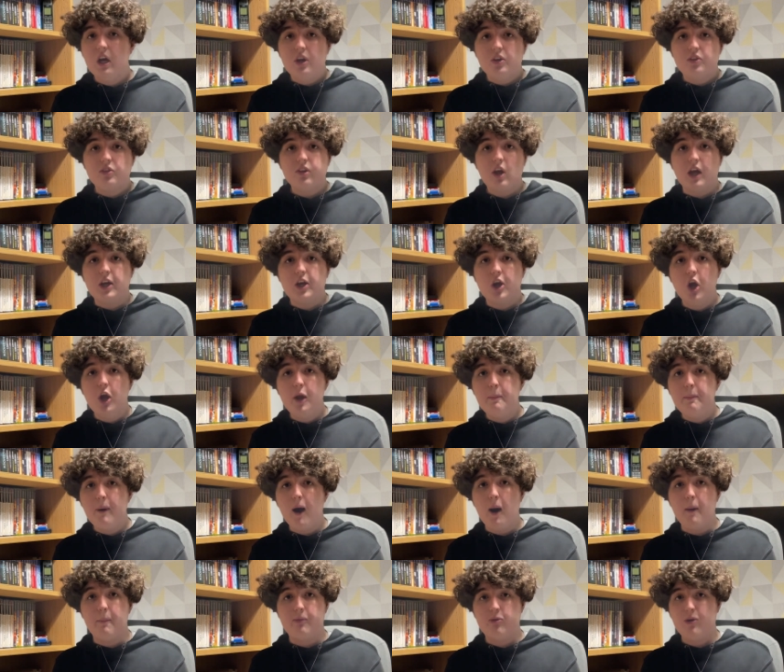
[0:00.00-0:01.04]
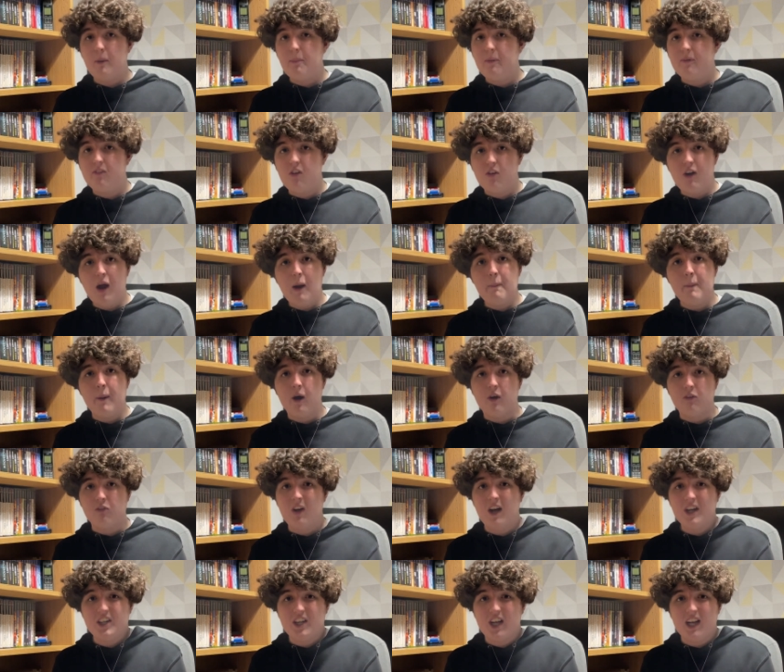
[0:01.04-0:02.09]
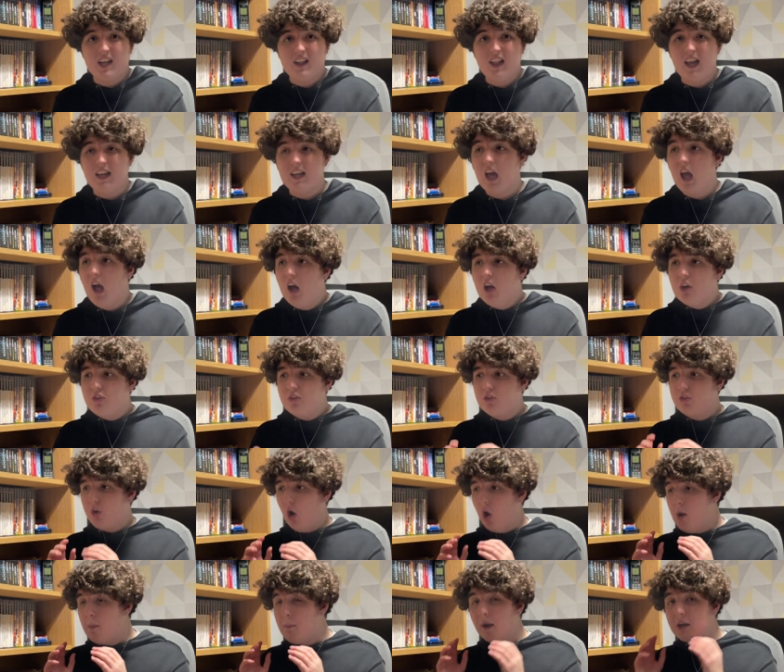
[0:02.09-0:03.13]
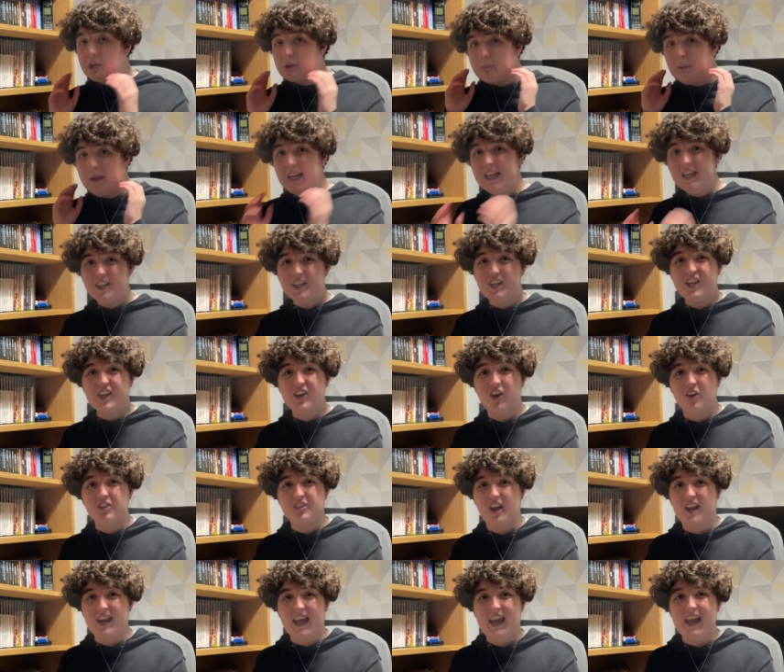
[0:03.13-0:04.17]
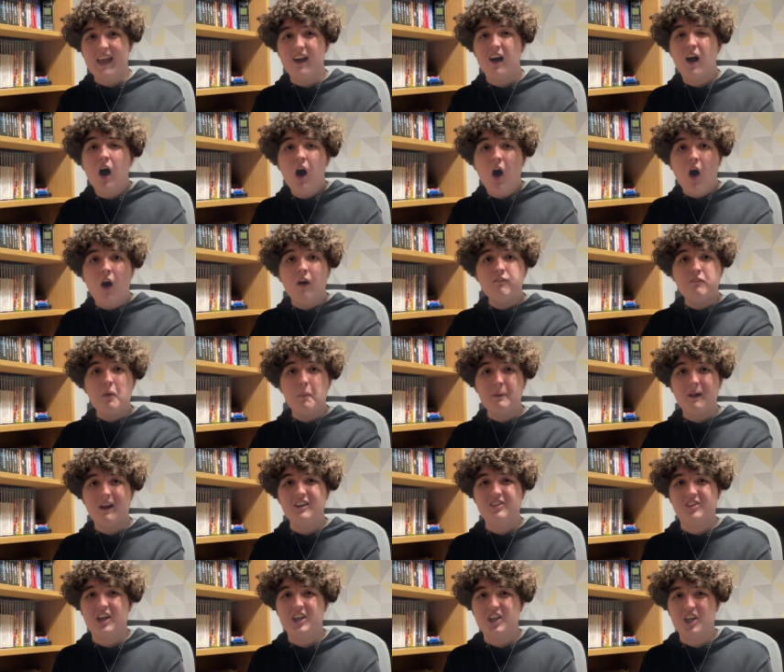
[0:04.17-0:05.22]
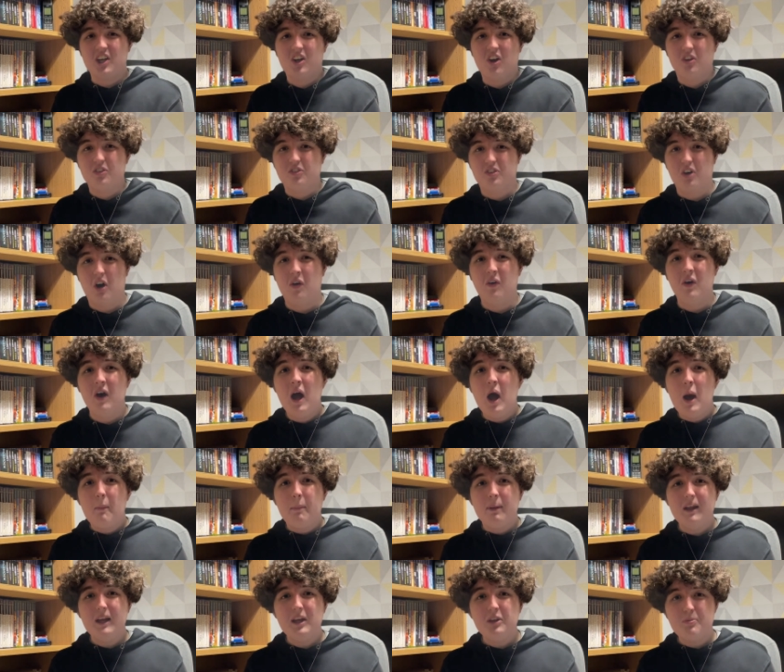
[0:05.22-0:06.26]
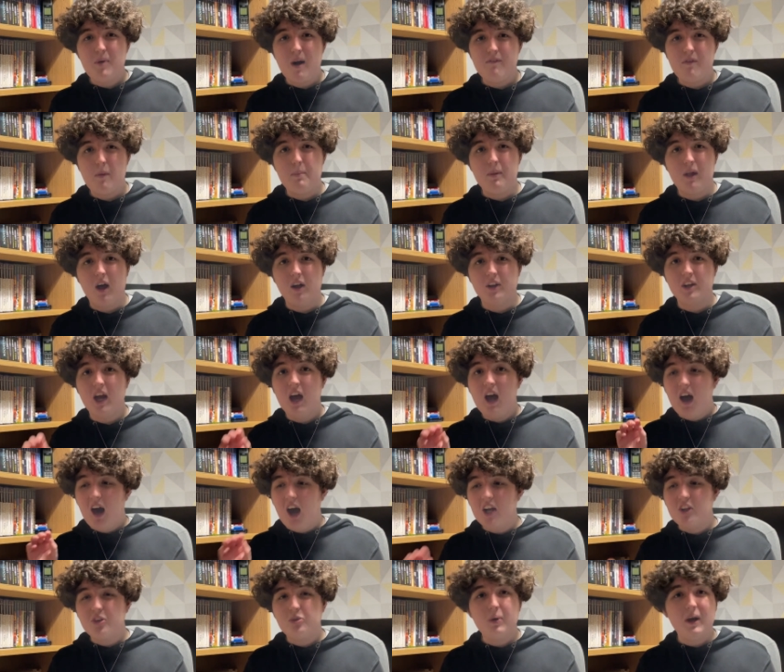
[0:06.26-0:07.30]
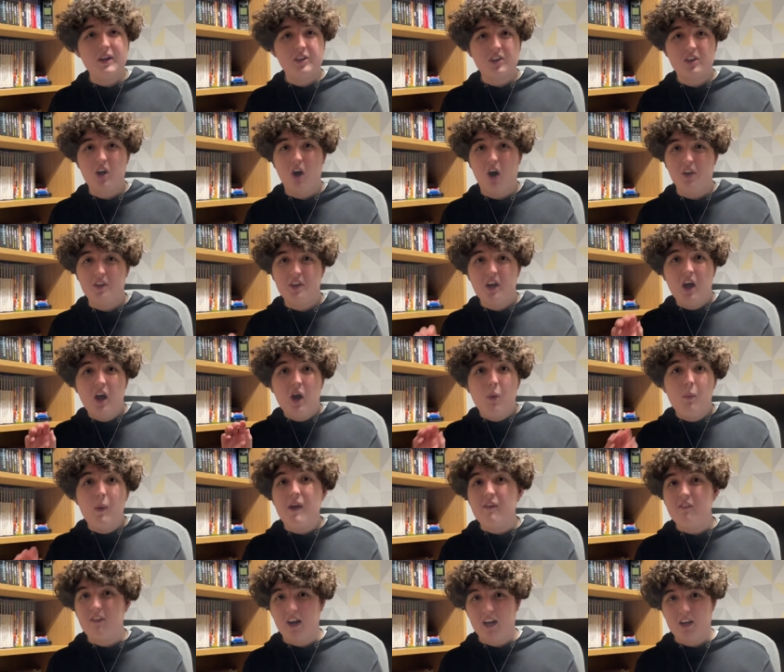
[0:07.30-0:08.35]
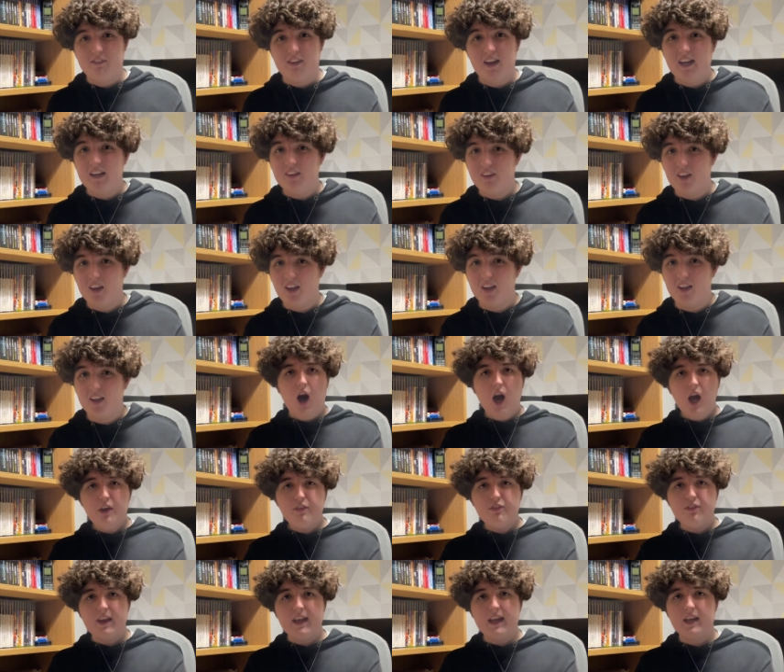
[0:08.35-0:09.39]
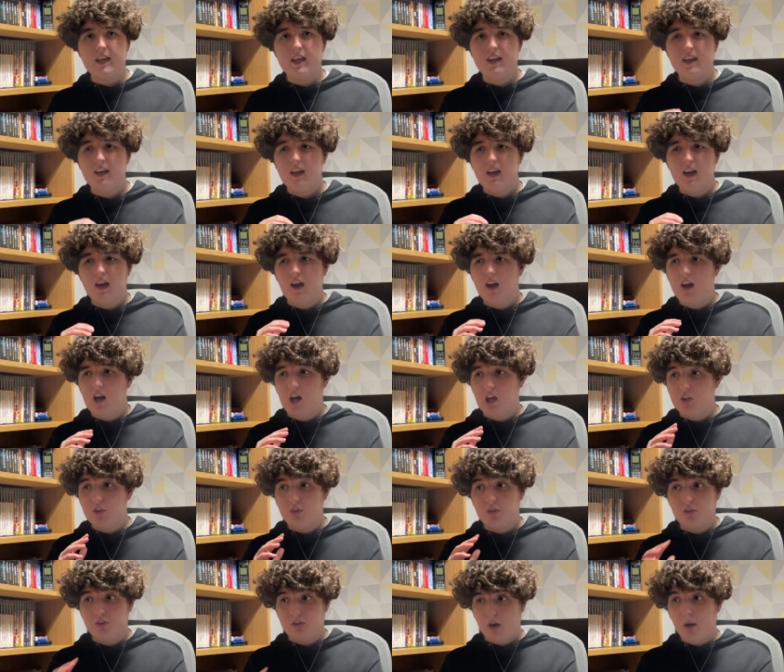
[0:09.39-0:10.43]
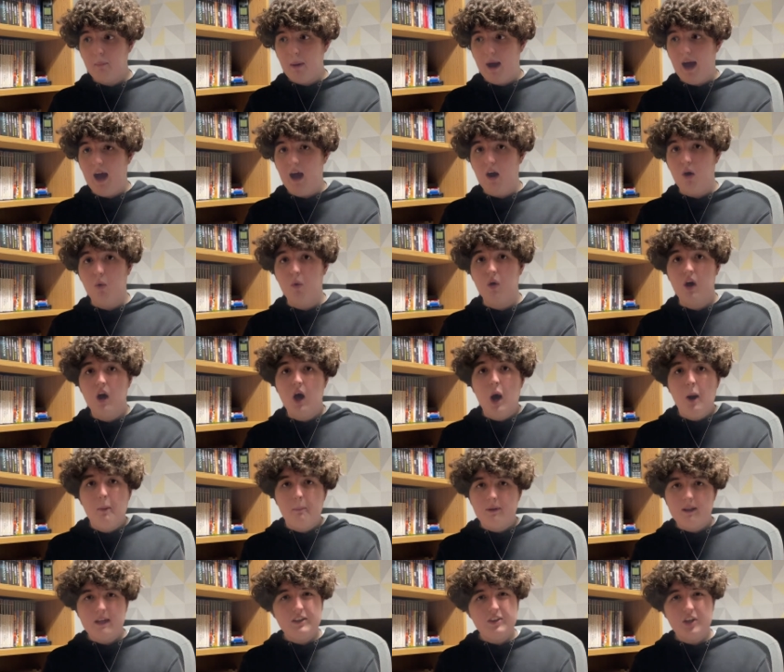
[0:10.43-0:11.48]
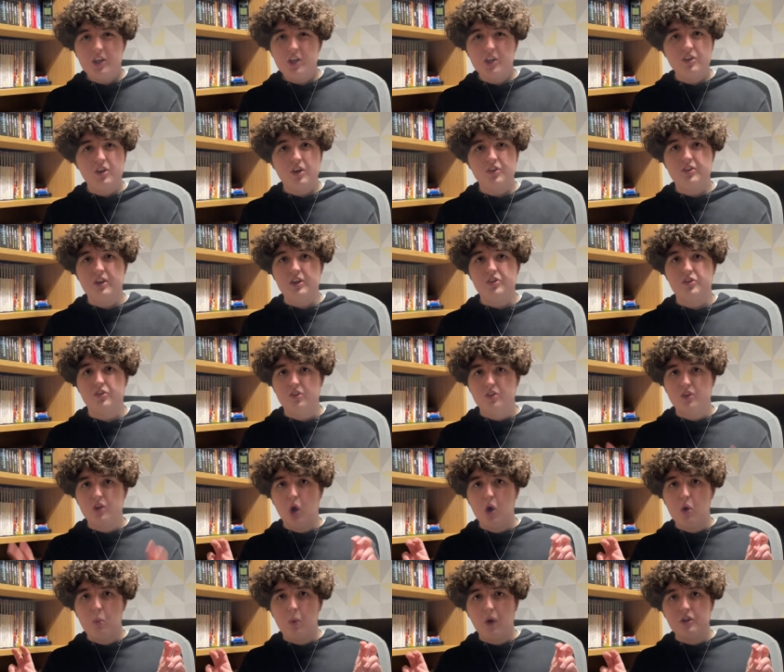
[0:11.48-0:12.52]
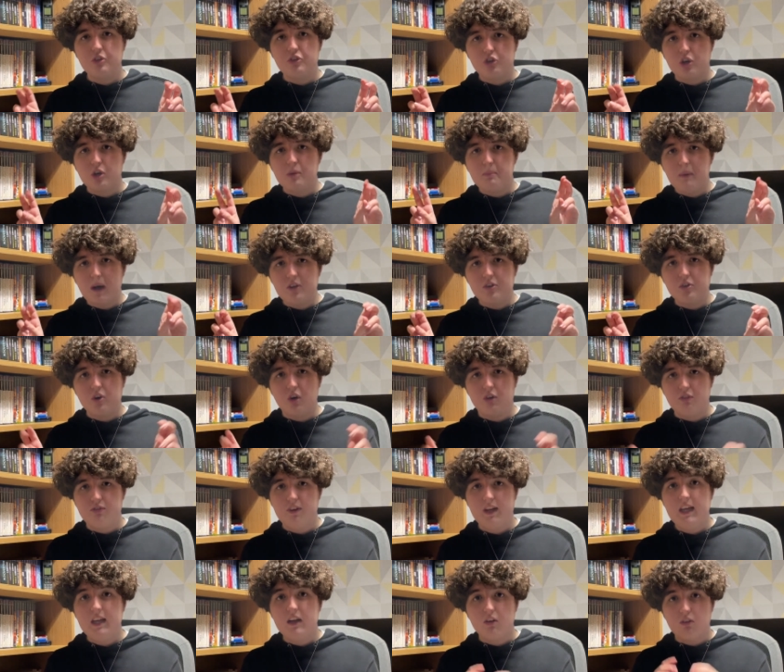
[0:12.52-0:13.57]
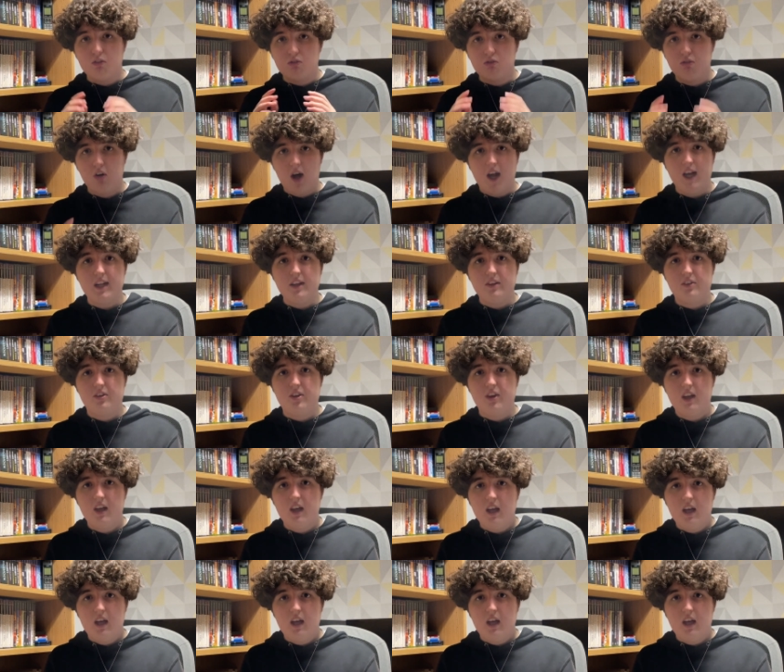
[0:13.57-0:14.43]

Sly Cooper, PaRappa the Rapper, Ratchet and Clank, so much PG content here on the PlayStation console. Please mind the blood, I swear to god, we're renovating. I think somehow, PlayStation does this no one true mascot thing right.